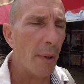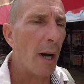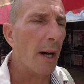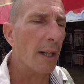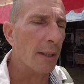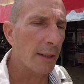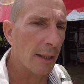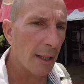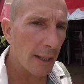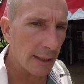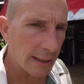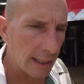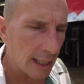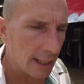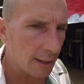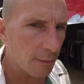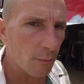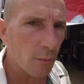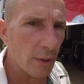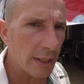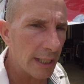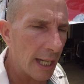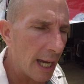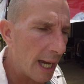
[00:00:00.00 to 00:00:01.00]
But
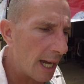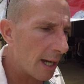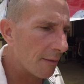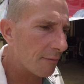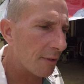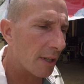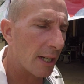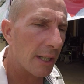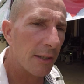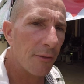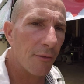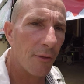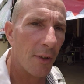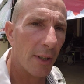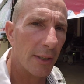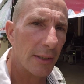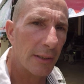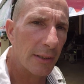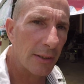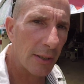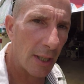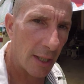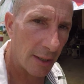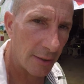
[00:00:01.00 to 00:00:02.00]
again, we have a
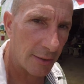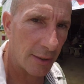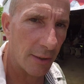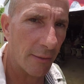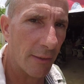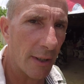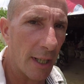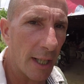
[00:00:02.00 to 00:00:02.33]
fantastic